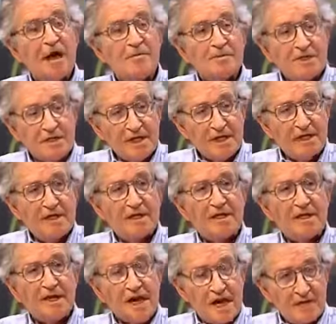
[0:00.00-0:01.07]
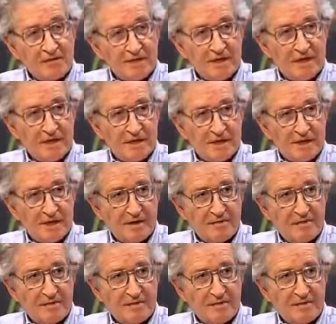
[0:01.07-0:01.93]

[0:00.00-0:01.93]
obsolete and anachronistic.